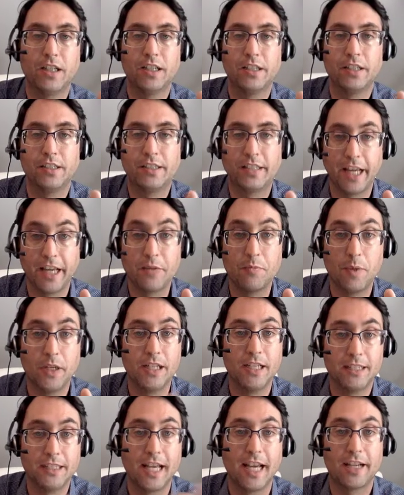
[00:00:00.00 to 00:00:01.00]

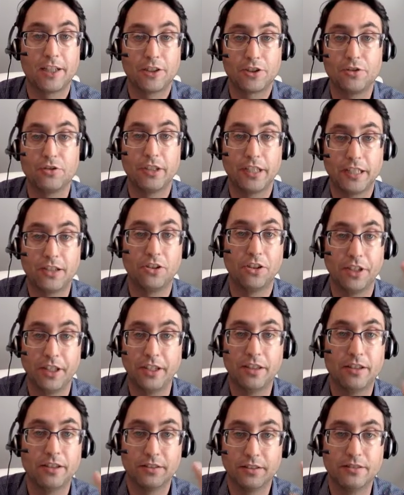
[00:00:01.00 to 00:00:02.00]
statement is actually
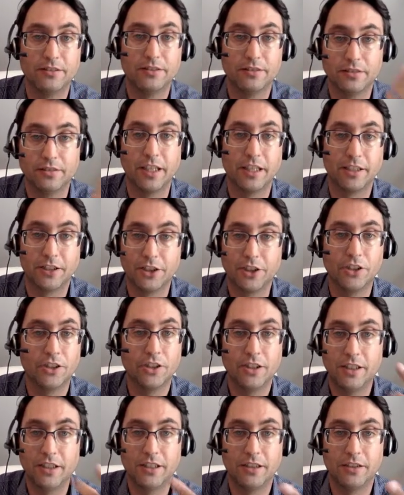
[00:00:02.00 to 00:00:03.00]
clear and
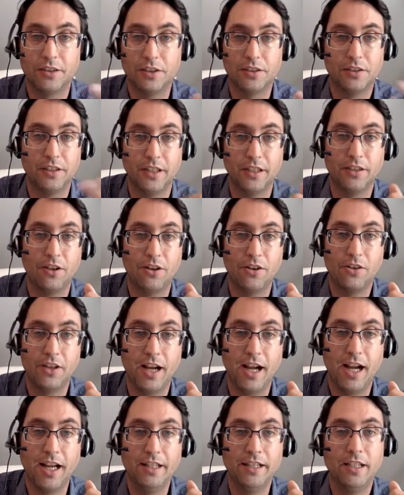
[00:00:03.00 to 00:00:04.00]
good and all
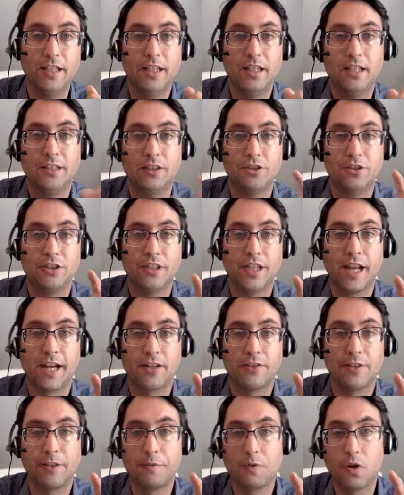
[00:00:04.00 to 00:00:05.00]
that, there's an
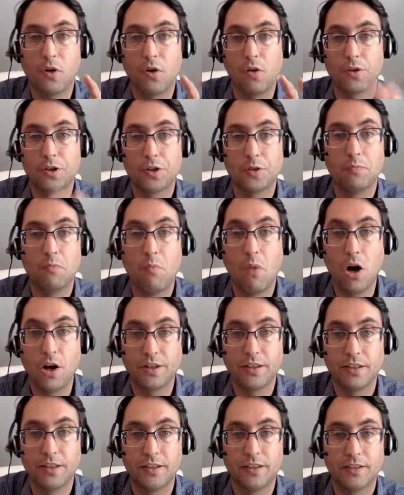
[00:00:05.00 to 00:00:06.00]
acronym called
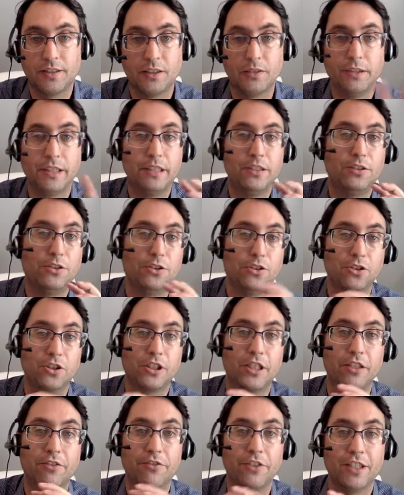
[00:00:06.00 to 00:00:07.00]
SMART. So we need to
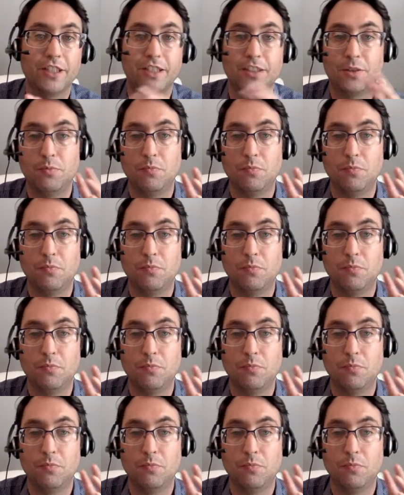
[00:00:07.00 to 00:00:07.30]
look if it's